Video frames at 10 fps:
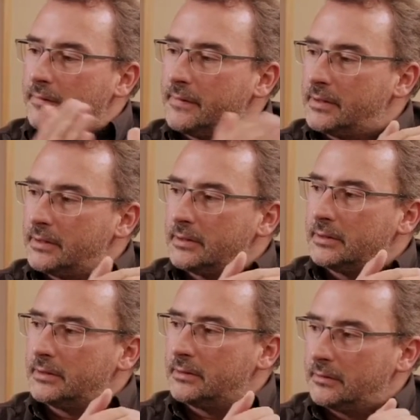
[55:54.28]

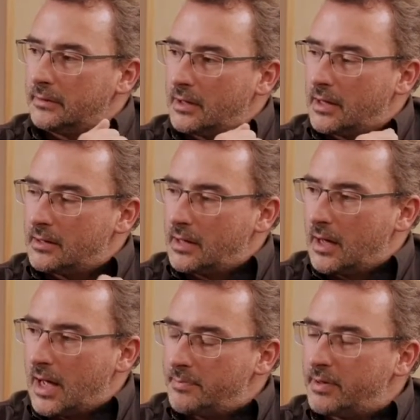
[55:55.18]
the
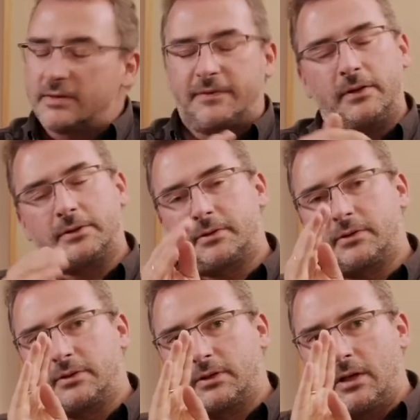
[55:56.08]
high-pass
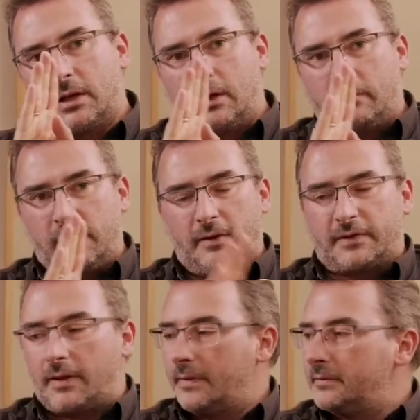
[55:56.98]
filters, we
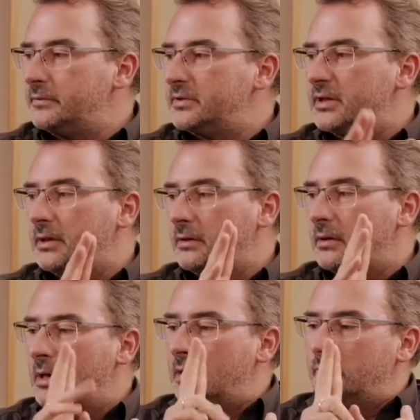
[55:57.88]
have done the routing,
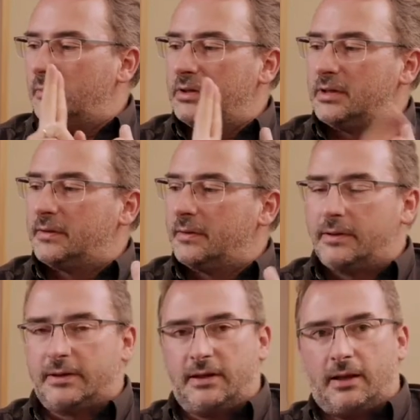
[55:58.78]
we did
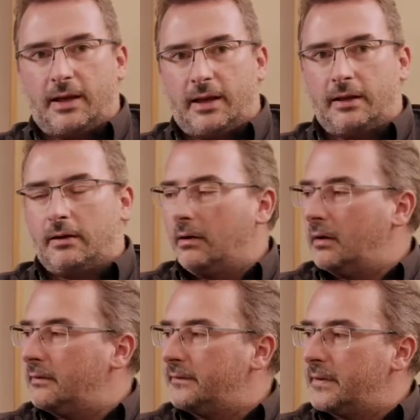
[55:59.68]
the delay
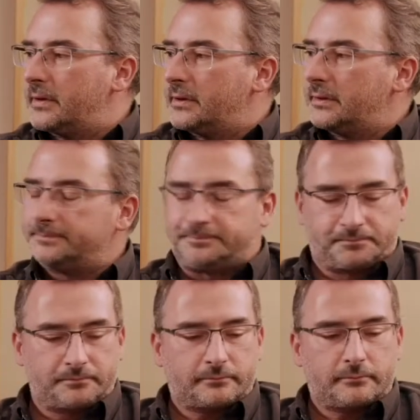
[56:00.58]
of the
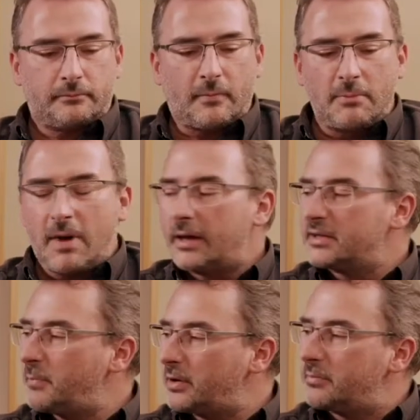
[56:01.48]

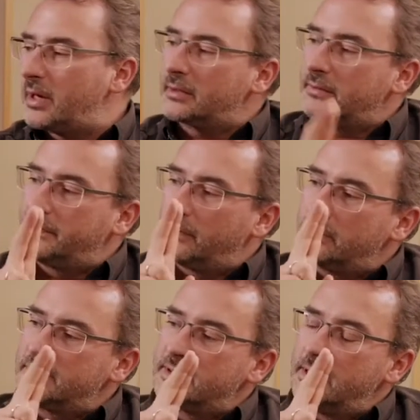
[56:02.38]
spot
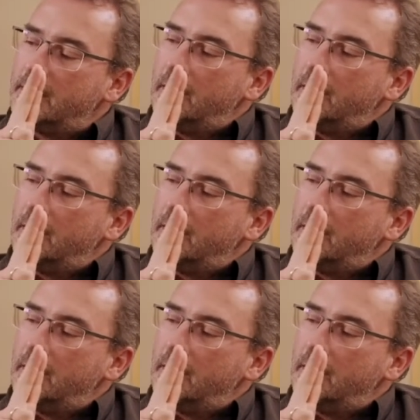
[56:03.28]
microphones,